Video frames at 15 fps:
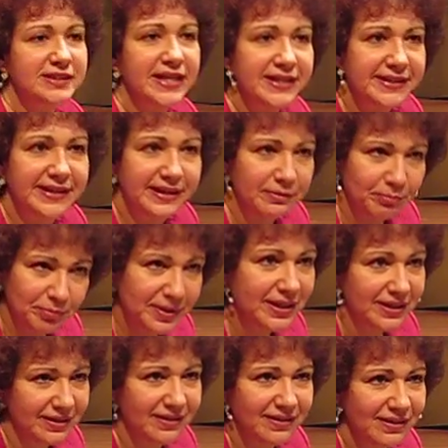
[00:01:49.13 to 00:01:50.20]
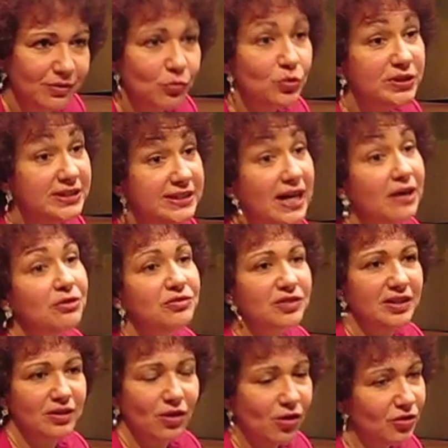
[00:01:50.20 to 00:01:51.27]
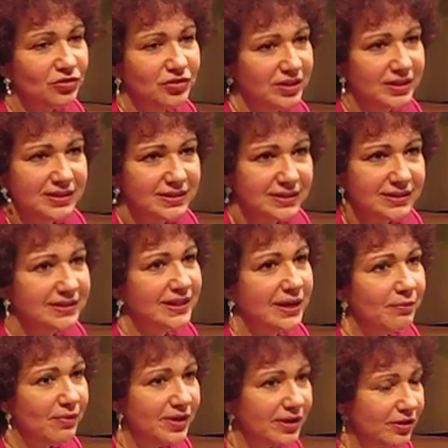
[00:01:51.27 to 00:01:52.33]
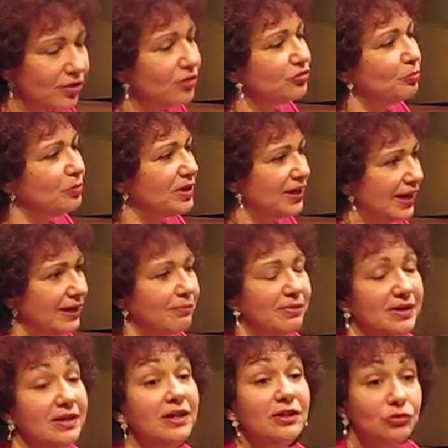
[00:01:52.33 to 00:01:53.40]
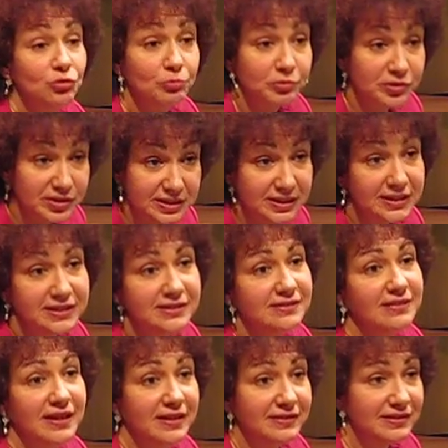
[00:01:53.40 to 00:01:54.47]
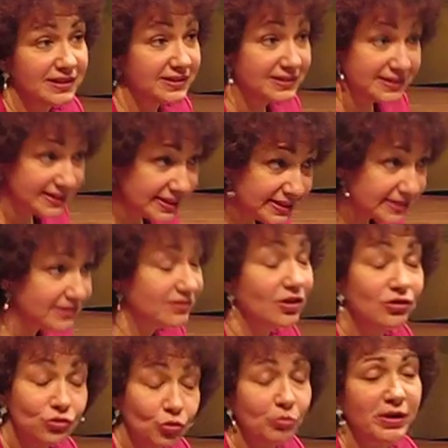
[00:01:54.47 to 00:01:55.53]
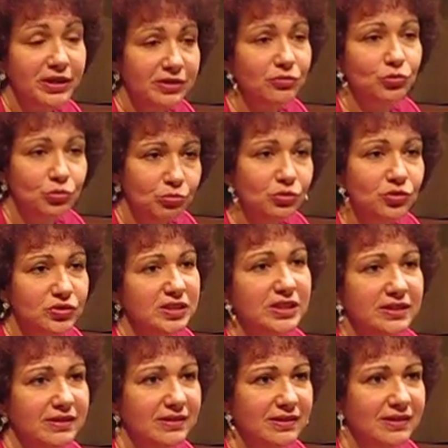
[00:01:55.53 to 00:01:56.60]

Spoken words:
they can be, without an audience, they will not be able to persist and insist to make good music.